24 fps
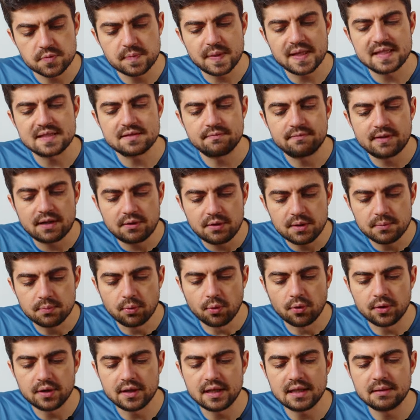pace, very
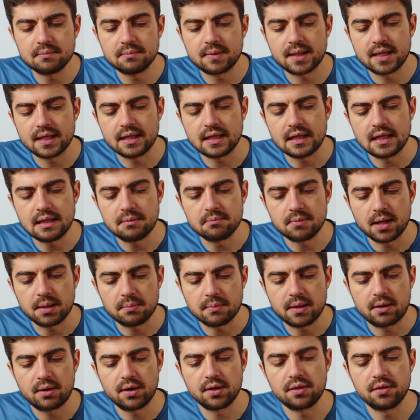important in my
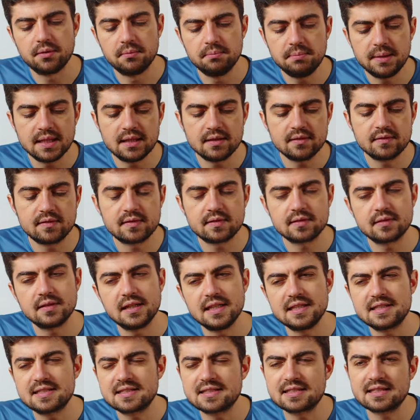marathon build.
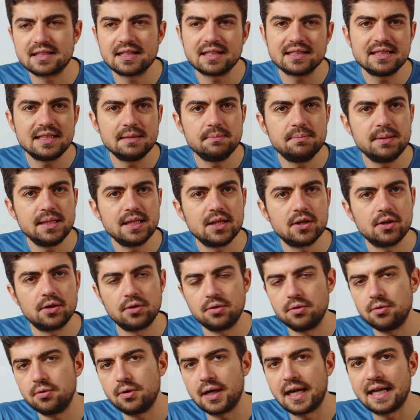It's slightly
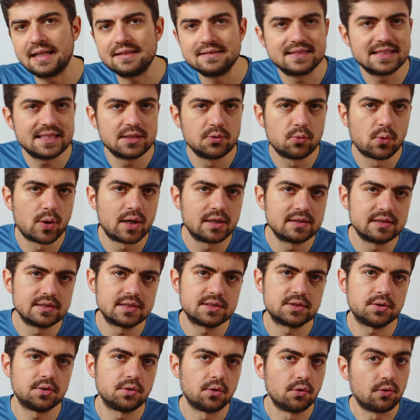below LT1,
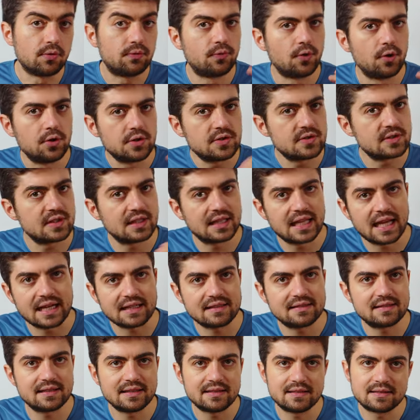so your first
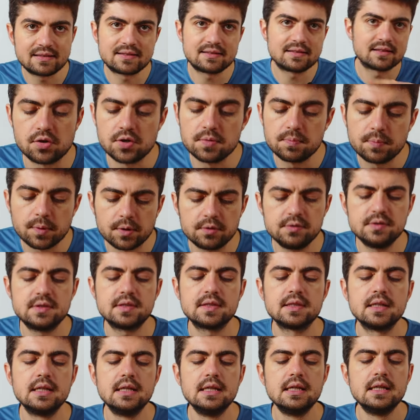lactate turn
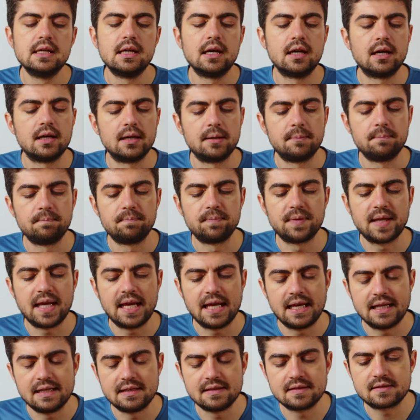point.
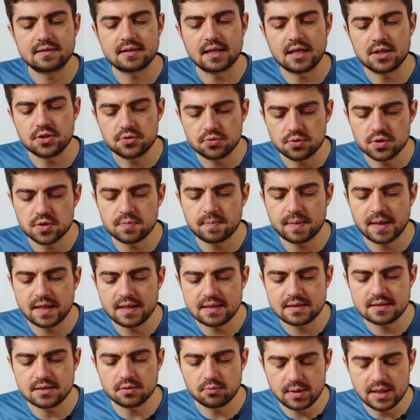And endurance
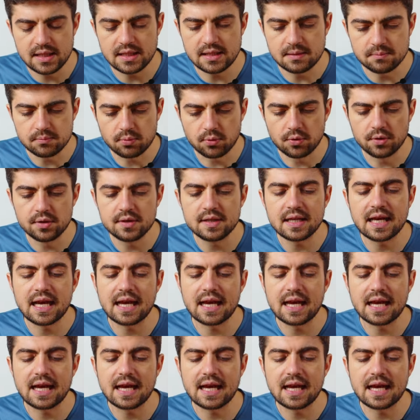pace, really important.